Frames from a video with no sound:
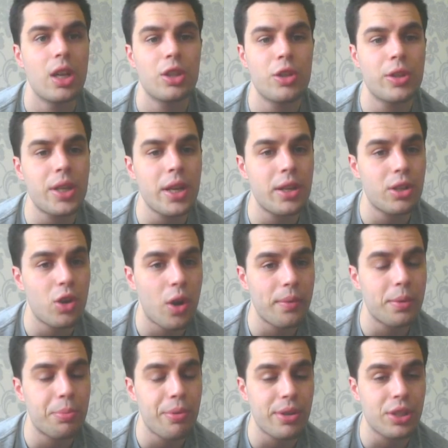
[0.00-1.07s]
do take the
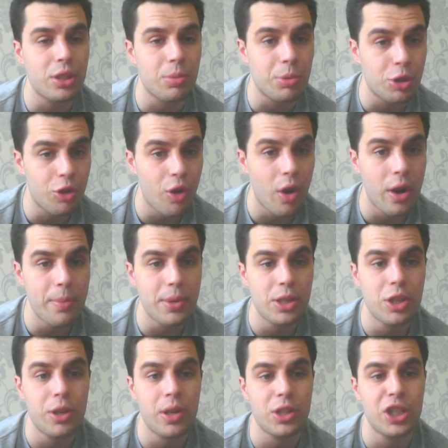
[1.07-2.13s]
time to press subscribe
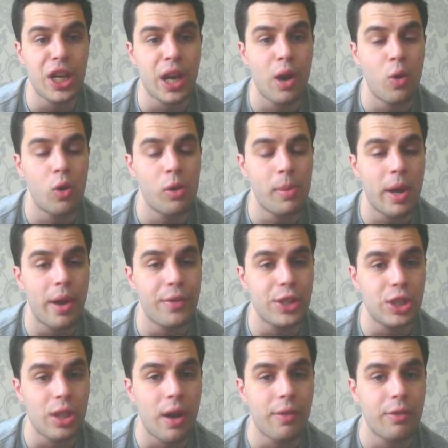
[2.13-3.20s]
so you can check out all of my other
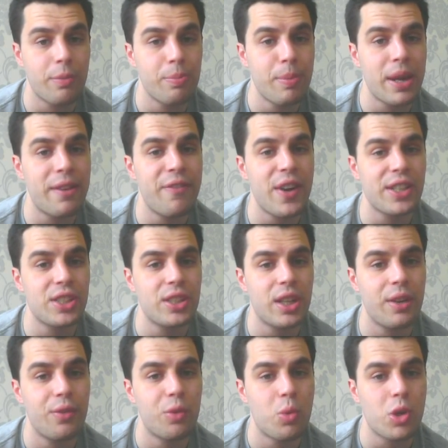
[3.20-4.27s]
stuff. Many thanks
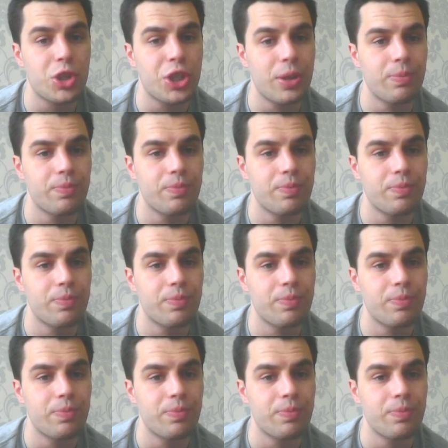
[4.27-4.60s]
indeed for watching.